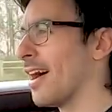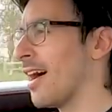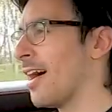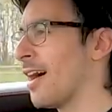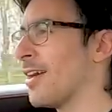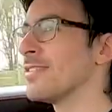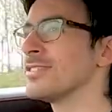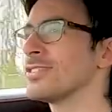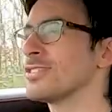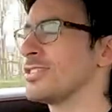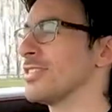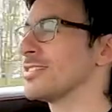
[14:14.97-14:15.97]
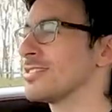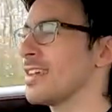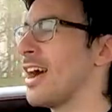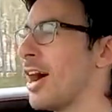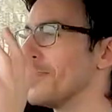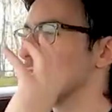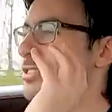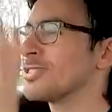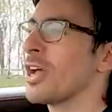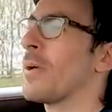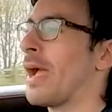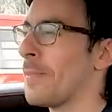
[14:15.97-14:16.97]
Oh, it's just, I'm
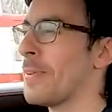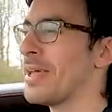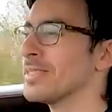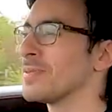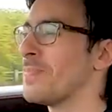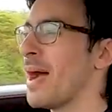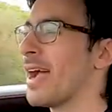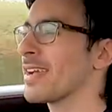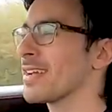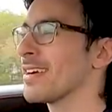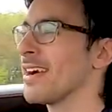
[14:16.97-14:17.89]
so happy it's back.